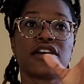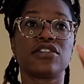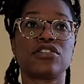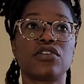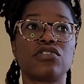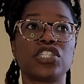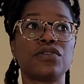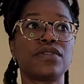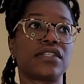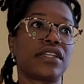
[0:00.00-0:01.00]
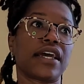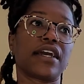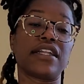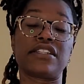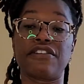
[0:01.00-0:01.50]
So she was in like
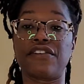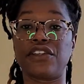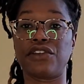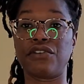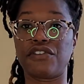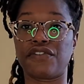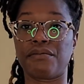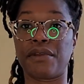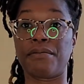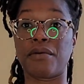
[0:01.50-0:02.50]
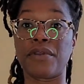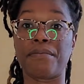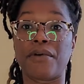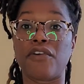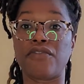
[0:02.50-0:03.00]
a different unit from me, but we
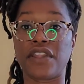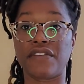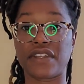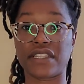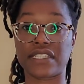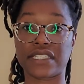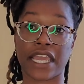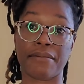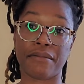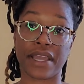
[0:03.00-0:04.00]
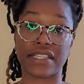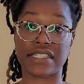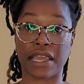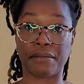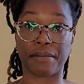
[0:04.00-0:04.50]
both lived in we had the
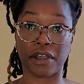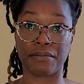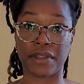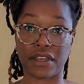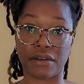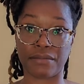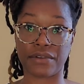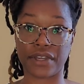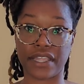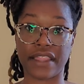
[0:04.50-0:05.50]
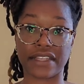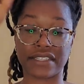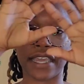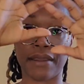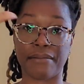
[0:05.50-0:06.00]
same apartment number in that
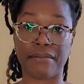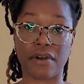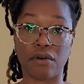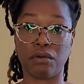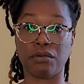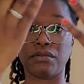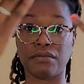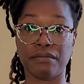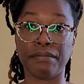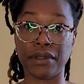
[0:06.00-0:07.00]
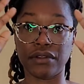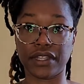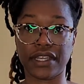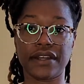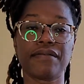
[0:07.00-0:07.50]
same whole
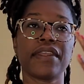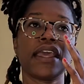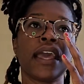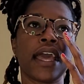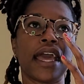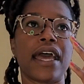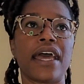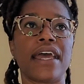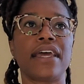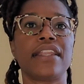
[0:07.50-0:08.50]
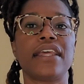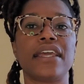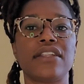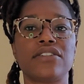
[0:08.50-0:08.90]
building. And it